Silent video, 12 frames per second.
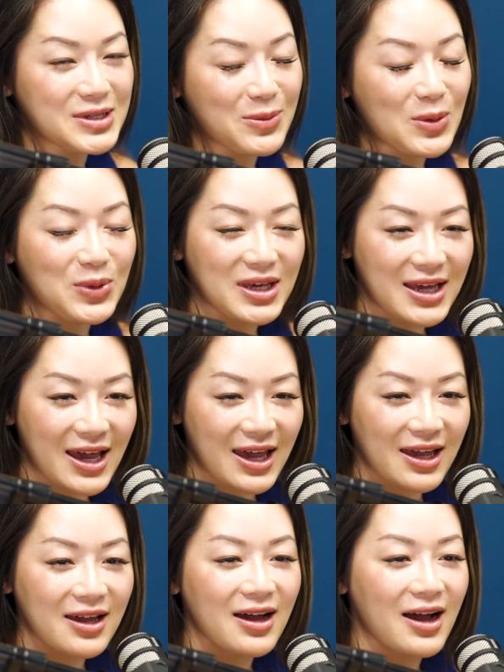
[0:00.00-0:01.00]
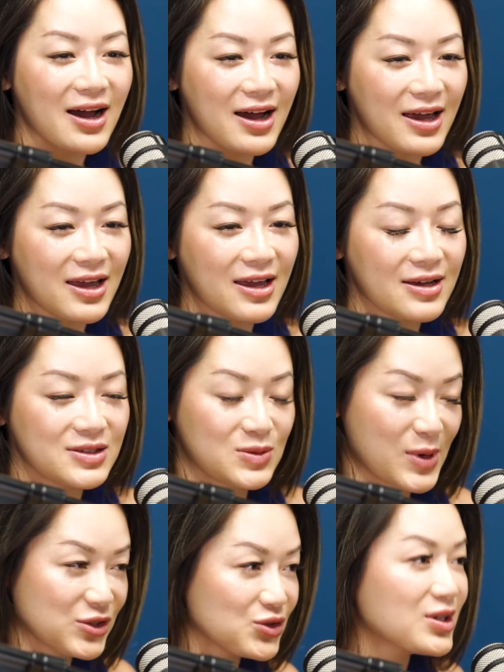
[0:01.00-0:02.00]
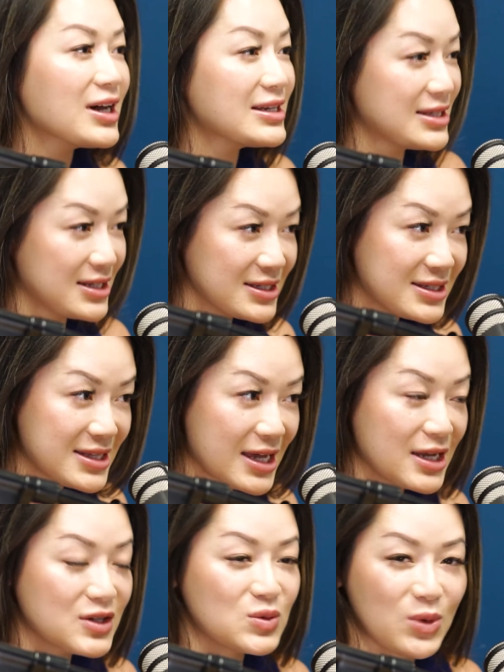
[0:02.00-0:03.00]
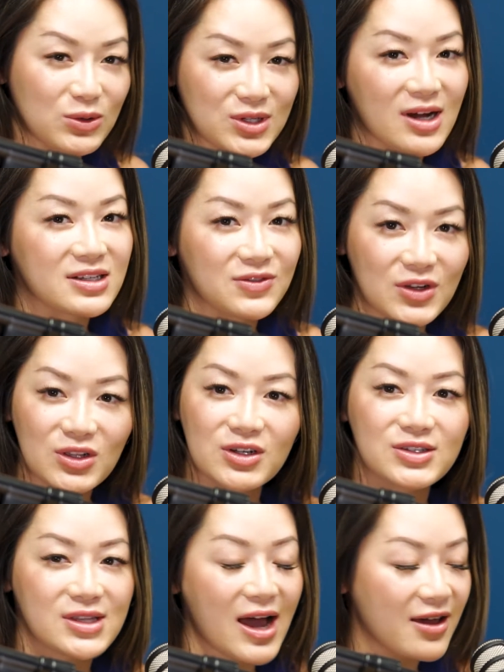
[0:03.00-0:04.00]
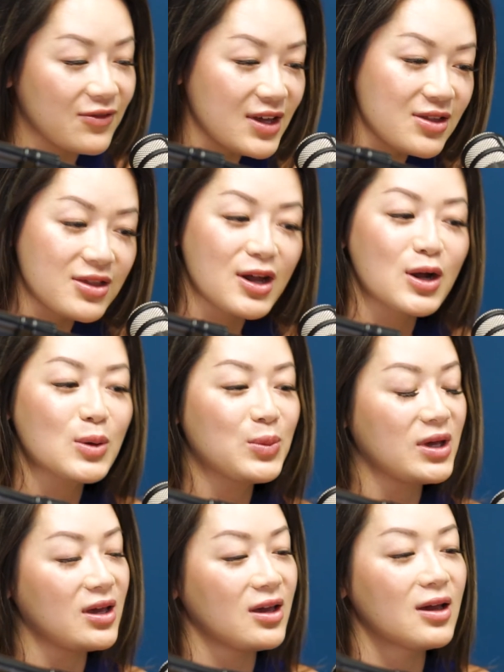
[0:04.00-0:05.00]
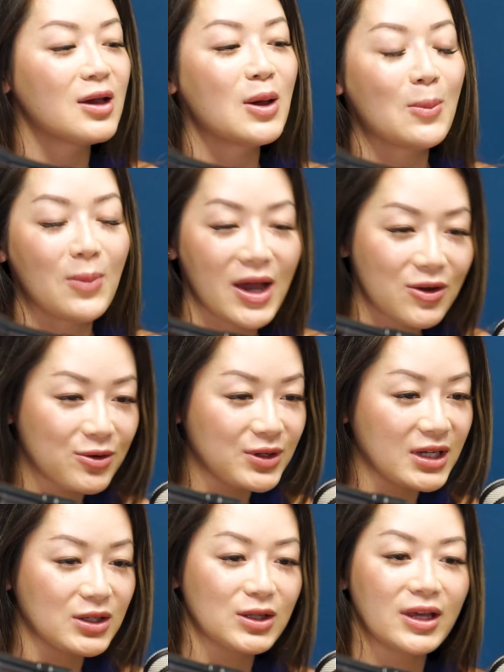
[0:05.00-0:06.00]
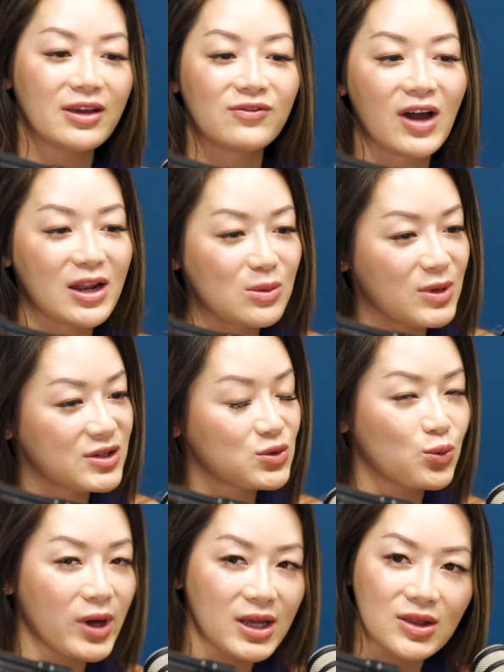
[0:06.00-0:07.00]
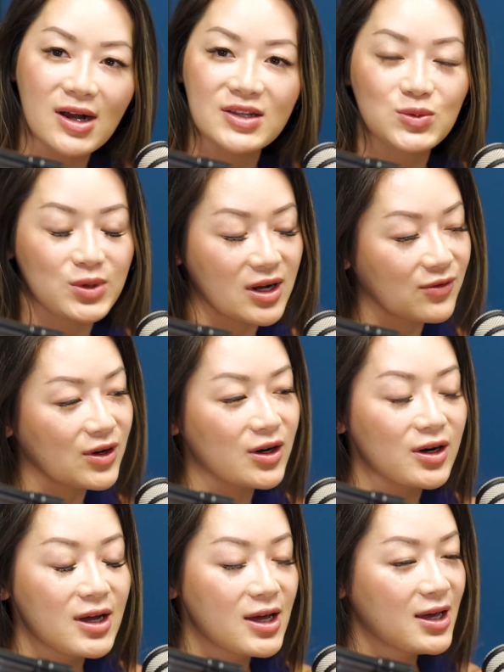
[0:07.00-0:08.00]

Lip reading: I'm a PA. I specialize in aesthetics, Botox fillers, IV therapy, microneedling, vitamins, weight loss, whatever.